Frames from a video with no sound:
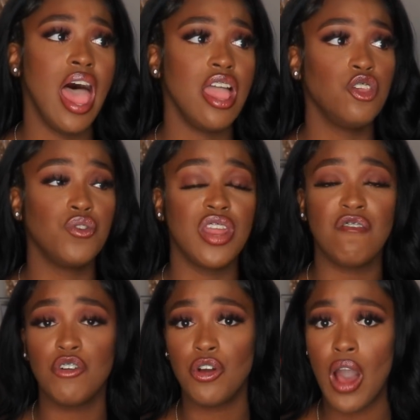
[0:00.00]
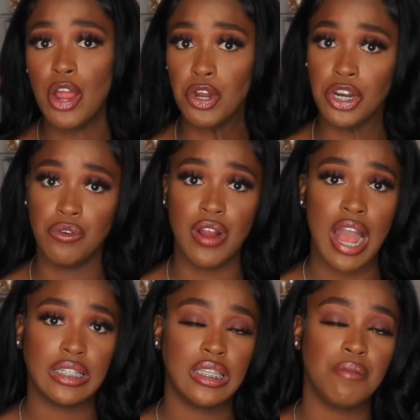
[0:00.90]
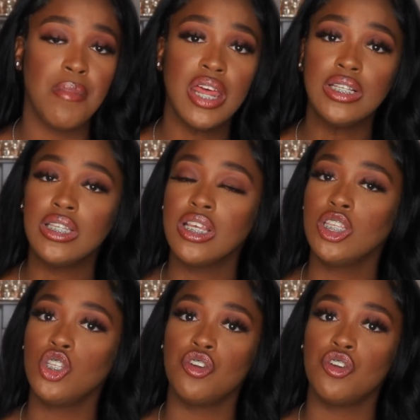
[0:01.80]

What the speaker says: You never know how you're going to react to the medicines.